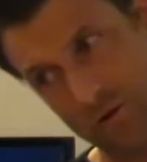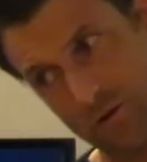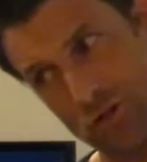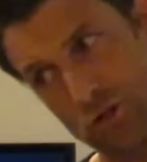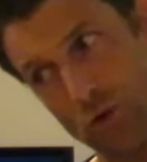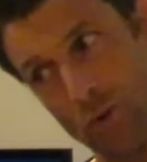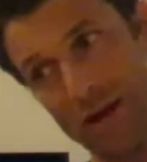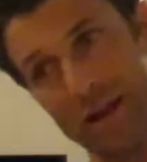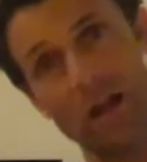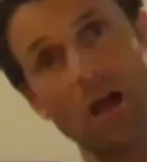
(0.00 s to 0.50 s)

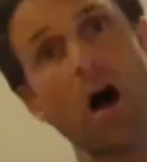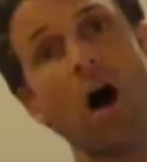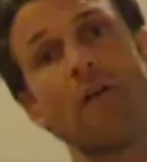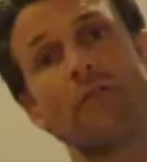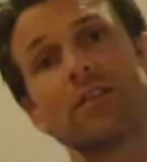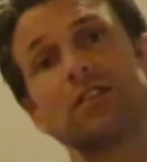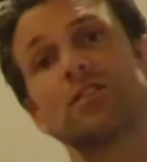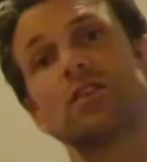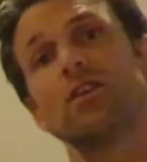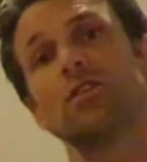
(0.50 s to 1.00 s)
doing
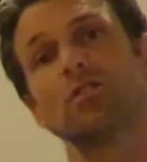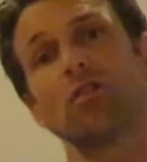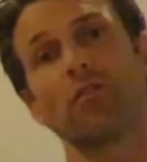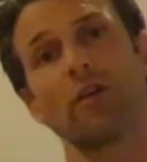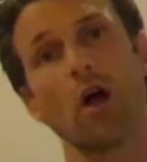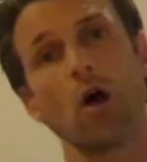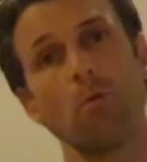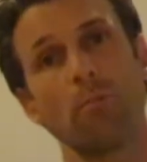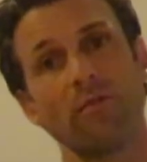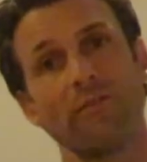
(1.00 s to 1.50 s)
carving turns on
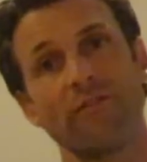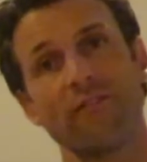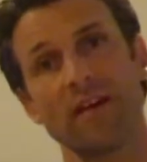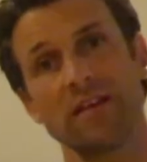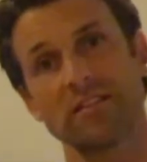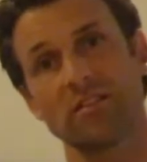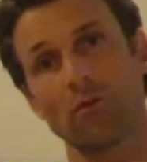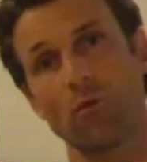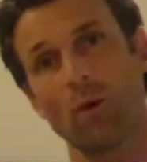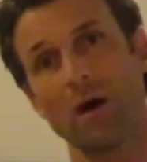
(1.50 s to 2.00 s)
the open
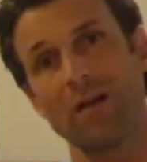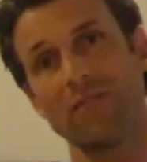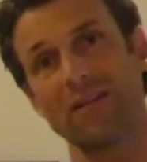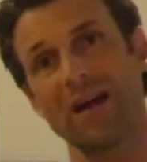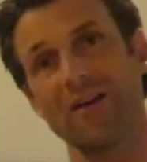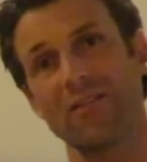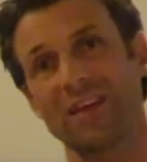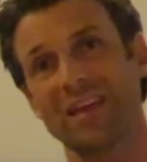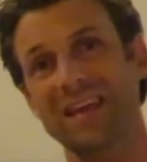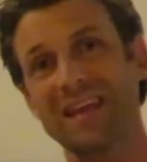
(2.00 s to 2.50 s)
face of the wave.
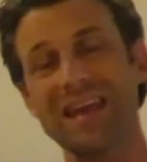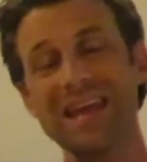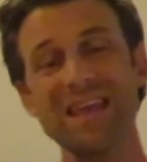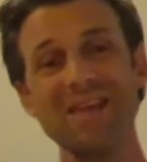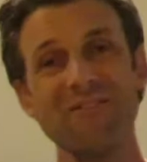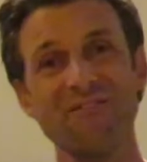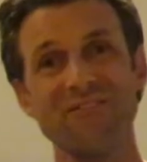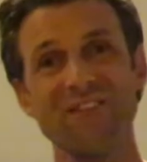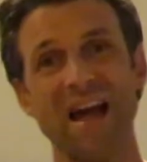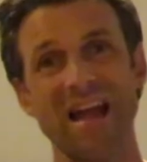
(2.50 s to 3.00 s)
Now the
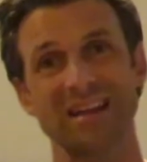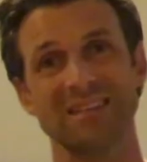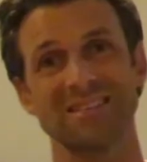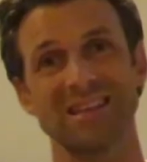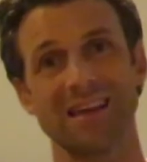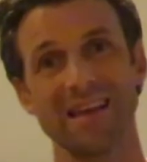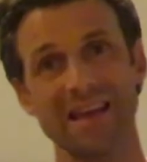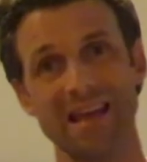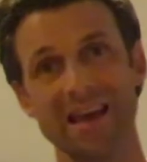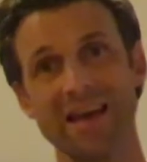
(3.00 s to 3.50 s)
key factor
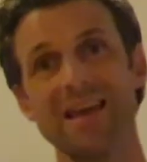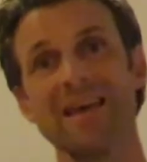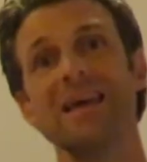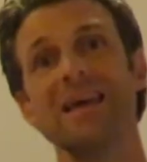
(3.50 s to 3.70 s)
here